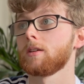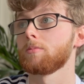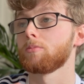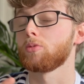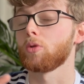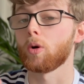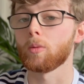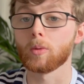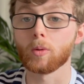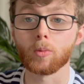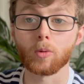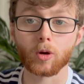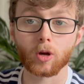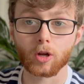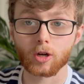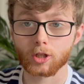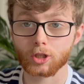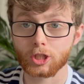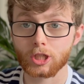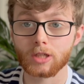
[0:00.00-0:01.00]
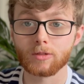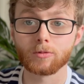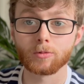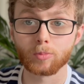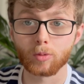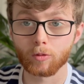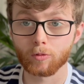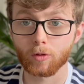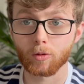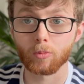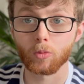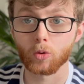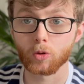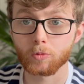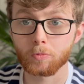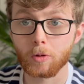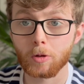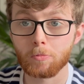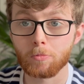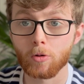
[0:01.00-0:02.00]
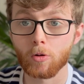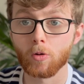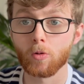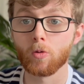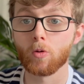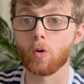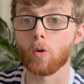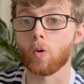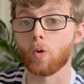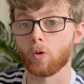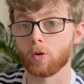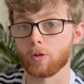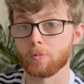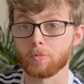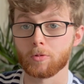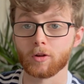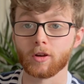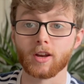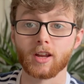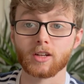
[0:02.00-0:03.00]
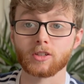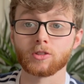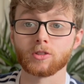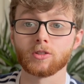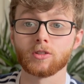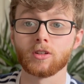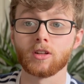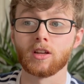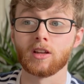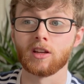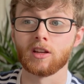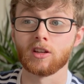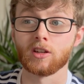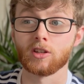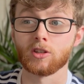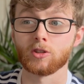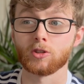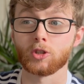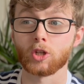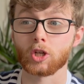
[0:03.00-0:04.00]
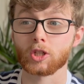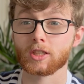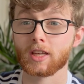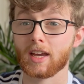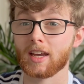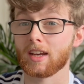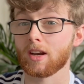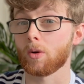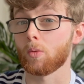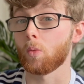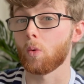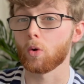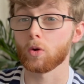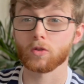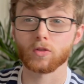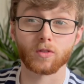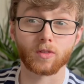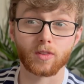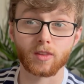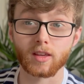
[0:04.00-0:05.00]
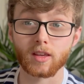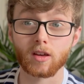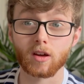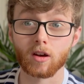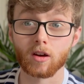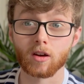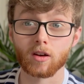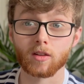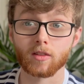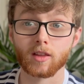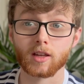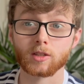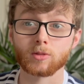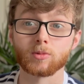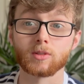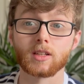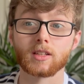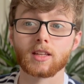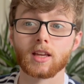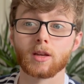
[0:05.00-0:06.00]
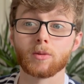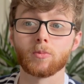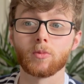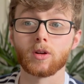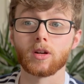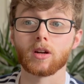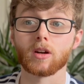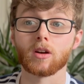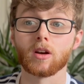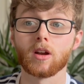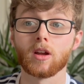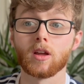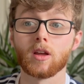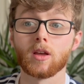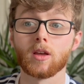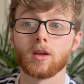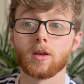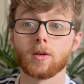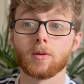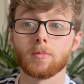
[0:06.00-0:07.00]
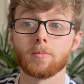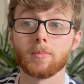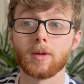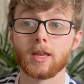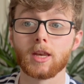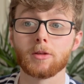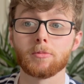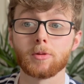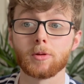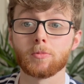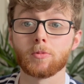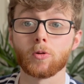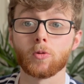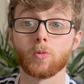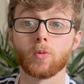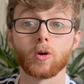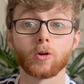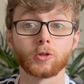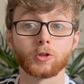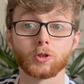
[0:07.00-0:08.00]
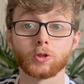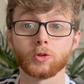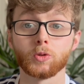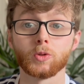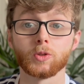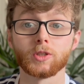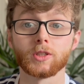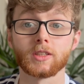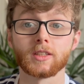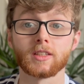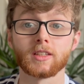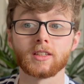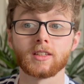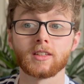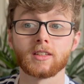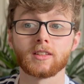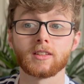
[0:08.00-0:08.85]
probably unachievable for most people, or the progression just kind of wasn't there. This was a time where many people were just using